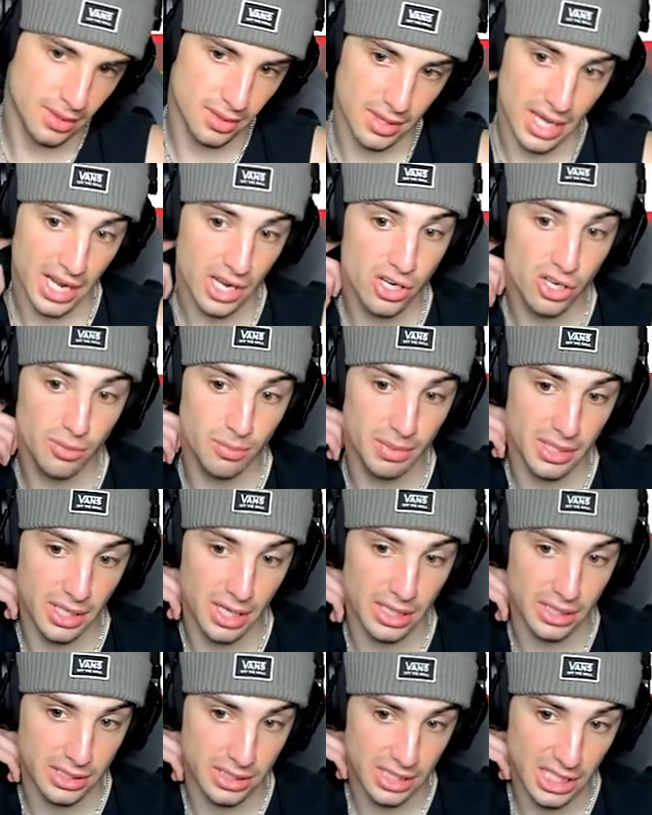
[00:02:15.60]
That could be
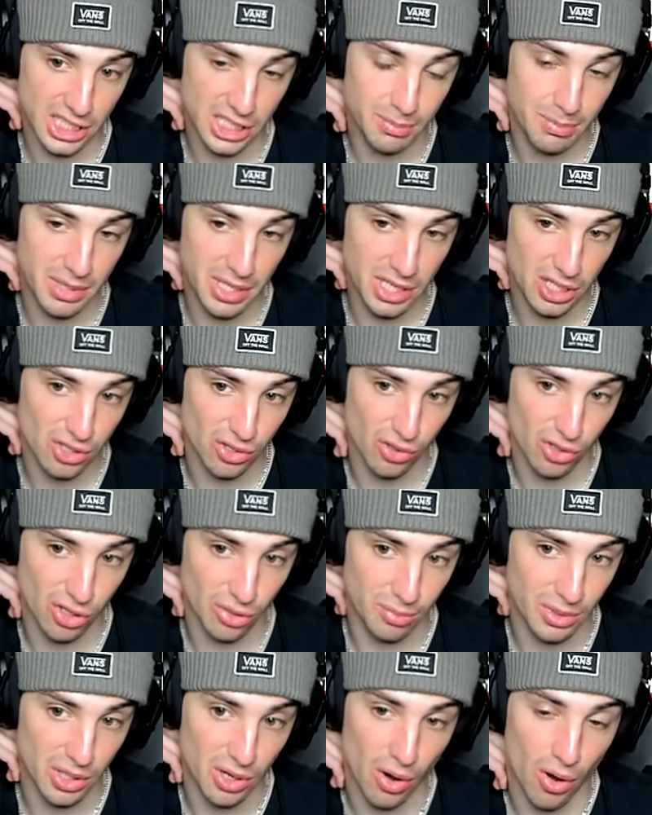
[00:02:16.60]
nice. That Speed Control
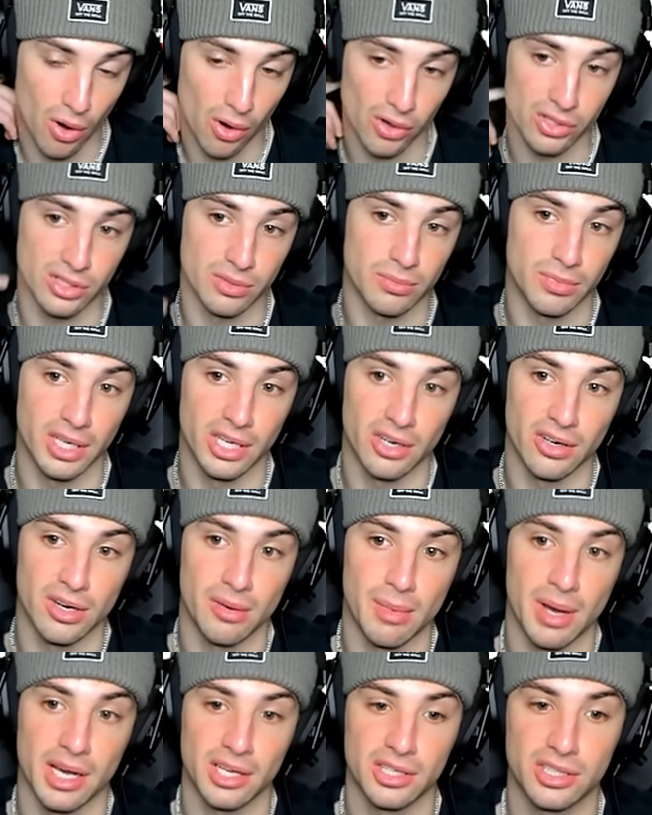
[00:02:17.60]
could be awesome later in the
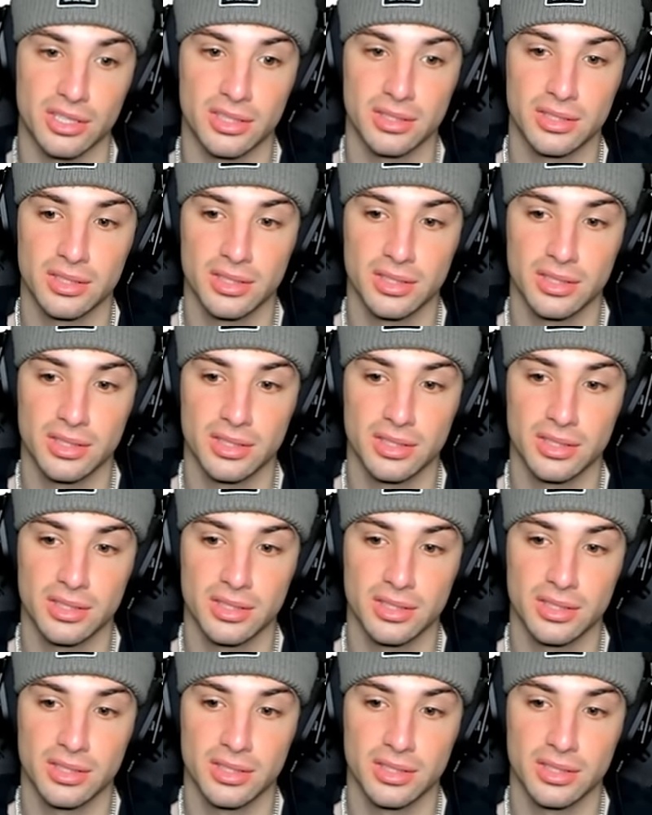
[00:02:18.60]
match.